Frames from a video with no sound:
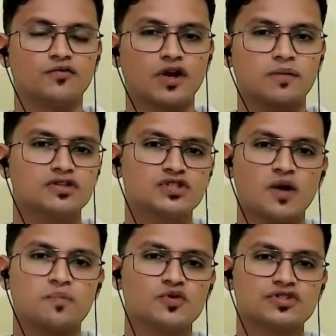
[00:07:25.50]
one of the
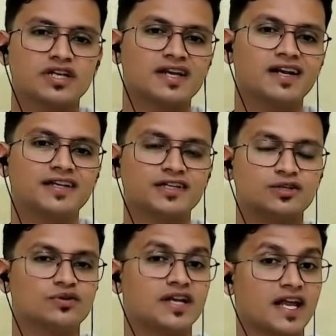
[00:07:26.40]
job posting
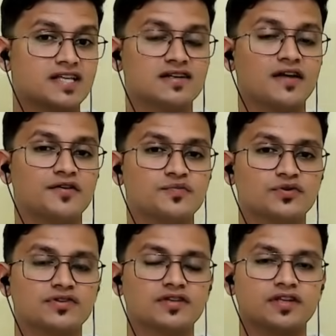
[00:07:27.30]
related to the natural language
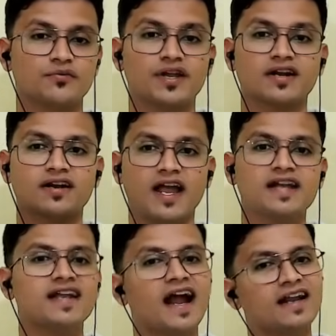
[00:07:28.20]
processing, where
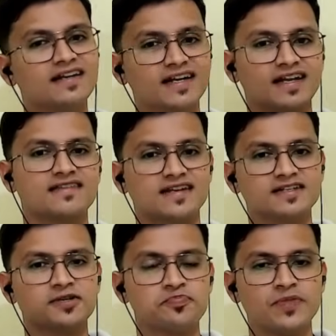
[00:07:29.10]
client had a data set
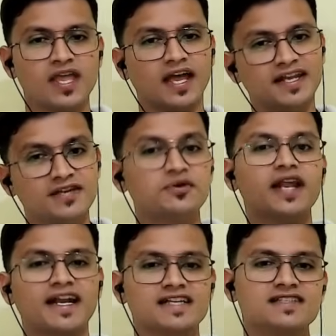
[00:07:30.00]
and he even
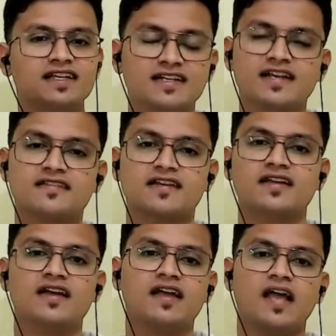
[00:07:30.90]
attached that data set.
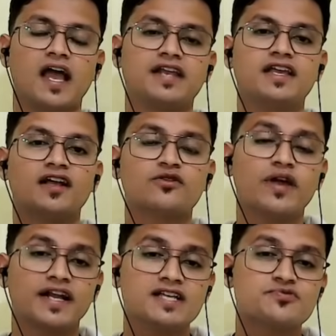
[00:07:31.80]
And he
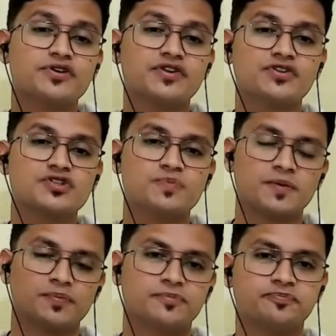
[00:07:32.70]
also attached one research
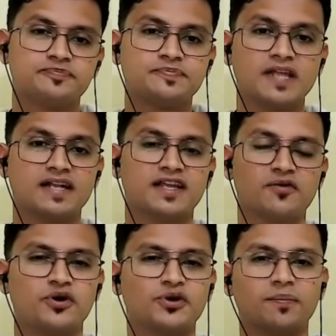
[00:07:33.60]
paper that they
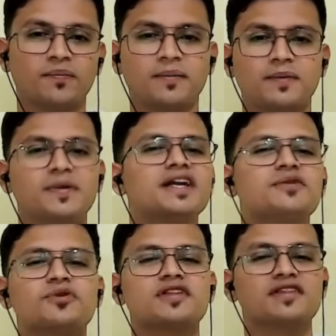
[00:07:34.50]
want to implement. But
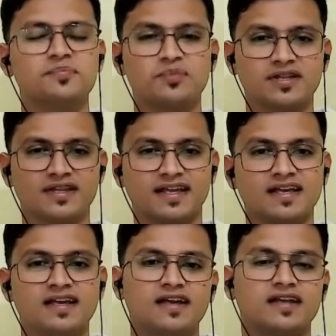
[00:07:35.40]
it was a simple thing